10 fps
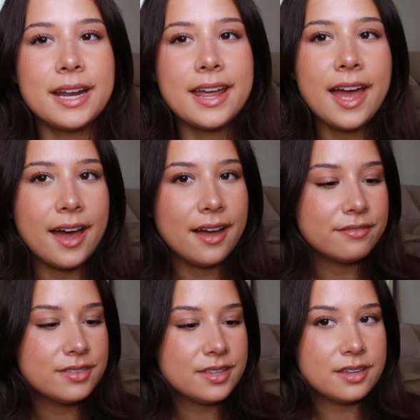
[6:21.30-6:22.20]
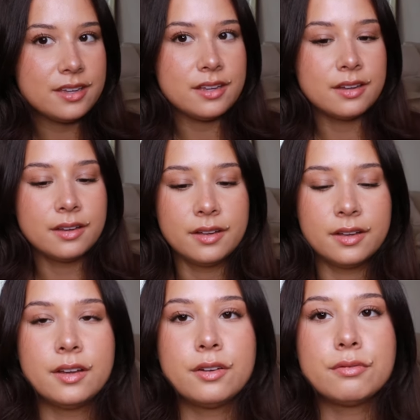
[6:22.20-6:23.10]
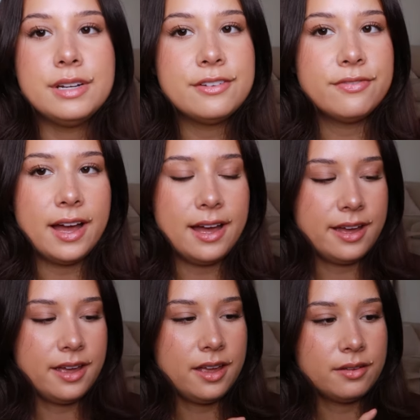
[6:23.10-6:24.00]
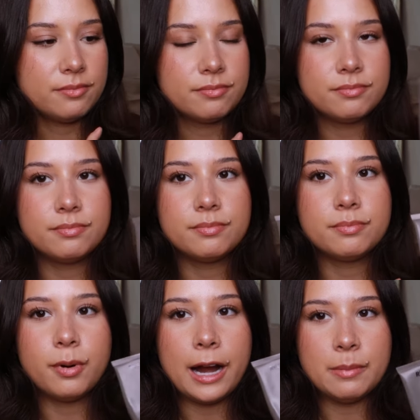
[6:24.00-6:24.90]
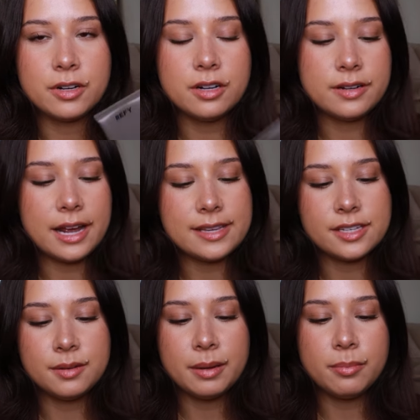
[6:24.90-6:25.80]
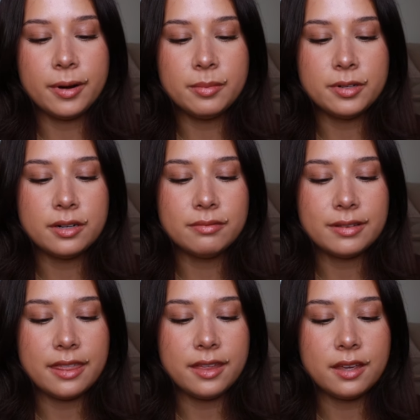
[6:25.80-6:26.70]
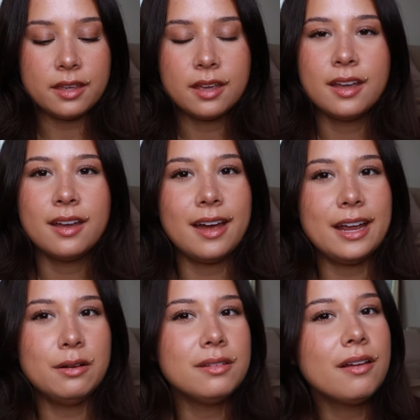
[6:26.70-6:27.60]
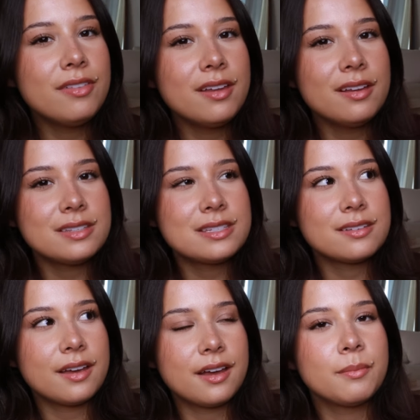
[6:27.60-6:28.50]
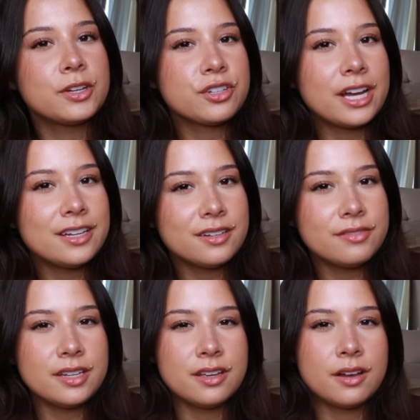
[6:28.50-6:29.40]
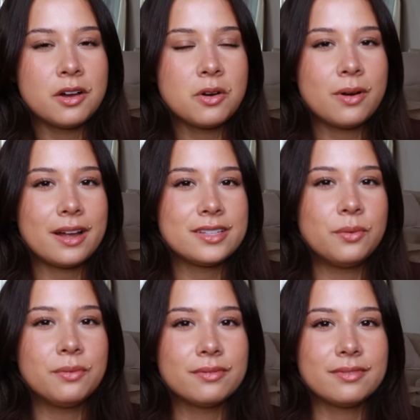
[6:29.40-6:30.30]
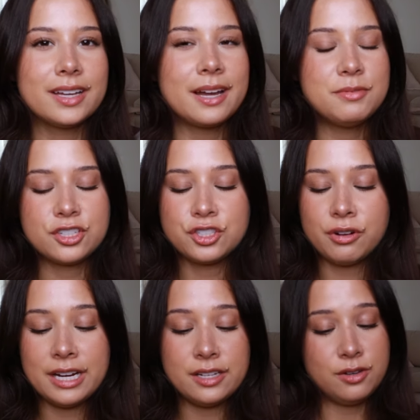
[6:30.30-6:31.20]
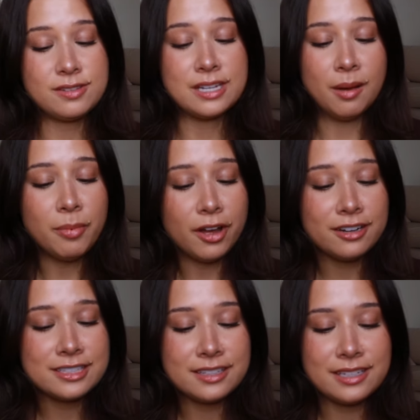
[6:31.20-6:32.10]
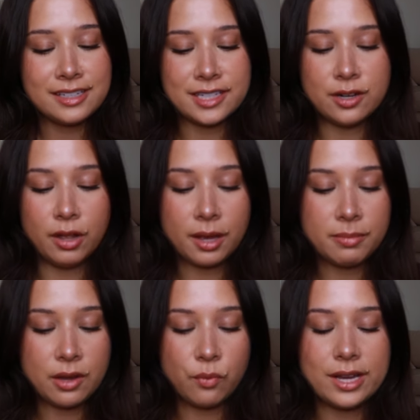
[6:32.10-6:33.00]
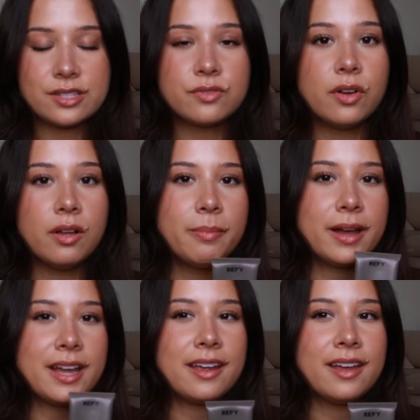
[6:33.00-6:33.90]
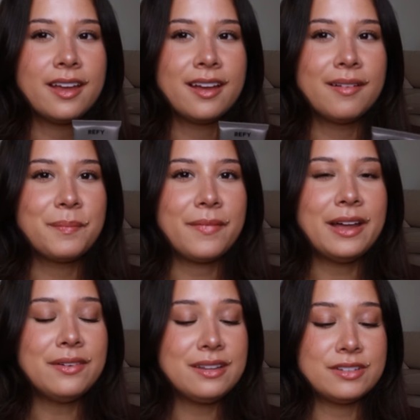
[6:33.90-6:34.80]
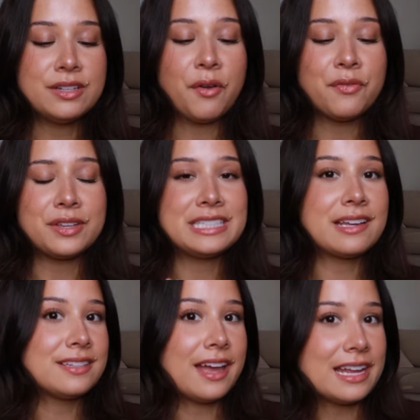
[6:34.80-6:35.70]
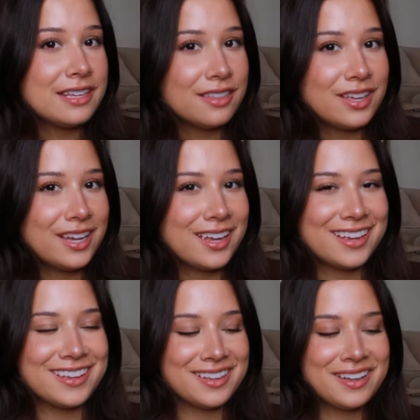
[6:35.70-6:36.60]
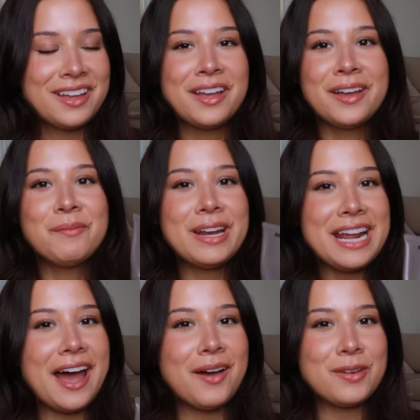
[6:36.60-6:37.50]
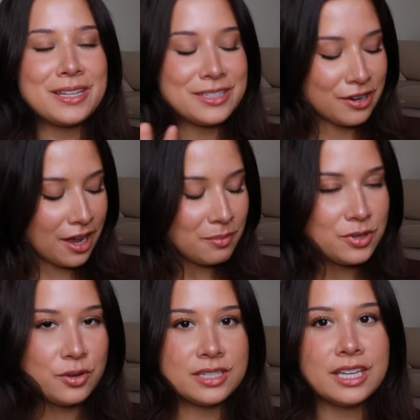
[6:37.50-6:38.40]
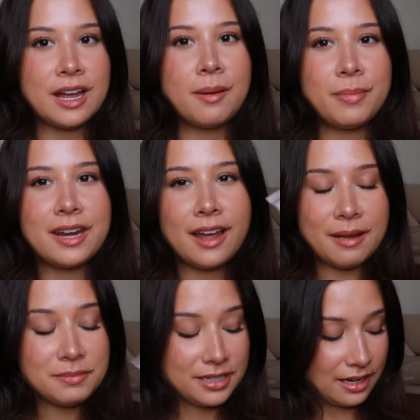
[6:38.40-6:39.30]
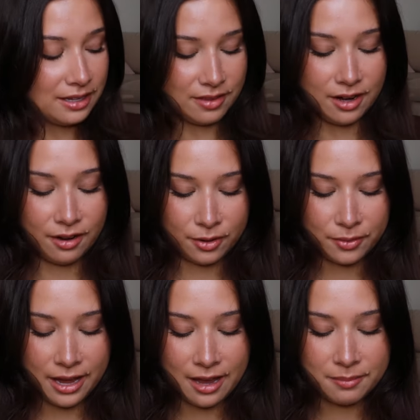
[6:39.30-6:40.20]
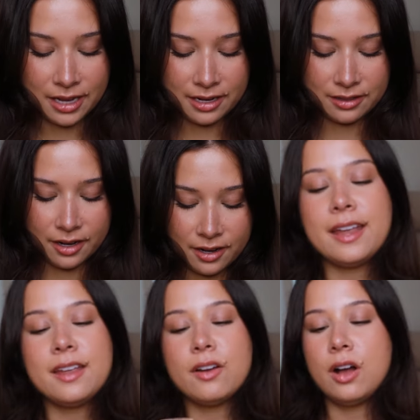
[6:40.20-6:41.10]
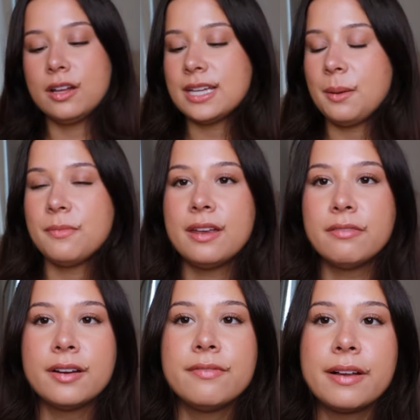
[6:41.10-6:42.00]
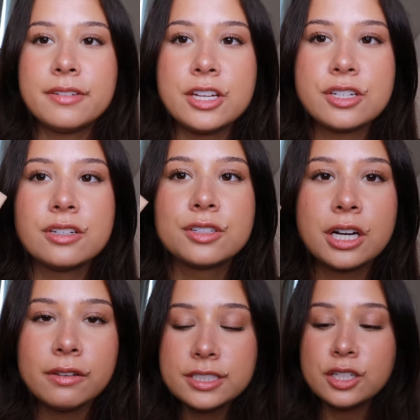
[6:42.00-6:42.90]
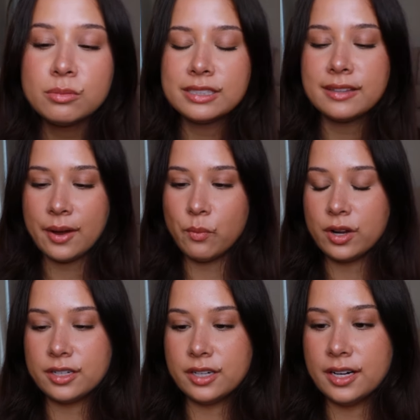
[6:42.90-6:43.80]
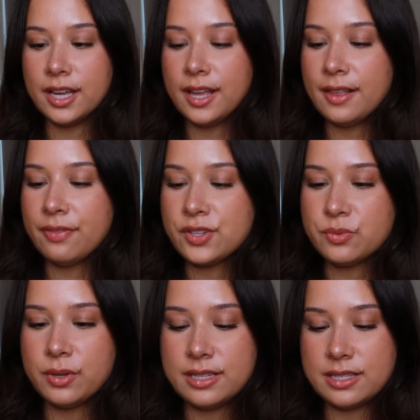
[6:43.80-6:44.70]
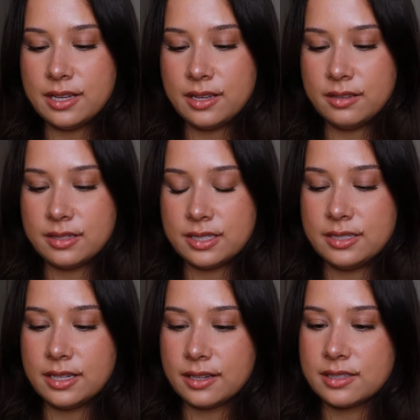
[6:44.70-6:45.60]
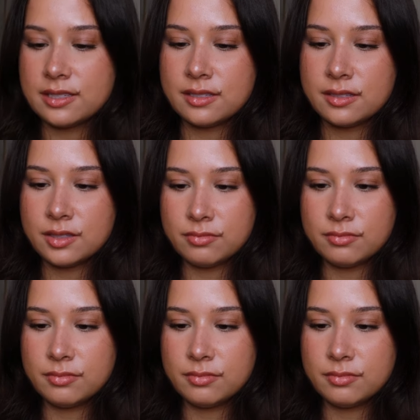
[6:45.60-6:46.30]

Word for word: but I have the Refy primer in my primer I think I don't love this. Um, I tried it in a video. I don't, like I'm just trying to use it up honestly because I don't like being wasteful, but I don't even know if this does anything. but I have it, so I'm using it up and I'm getting there, okay? I'm getting there. My all-time favorite foundation, Charlotte Tilbury Light Wonder. This one is in six,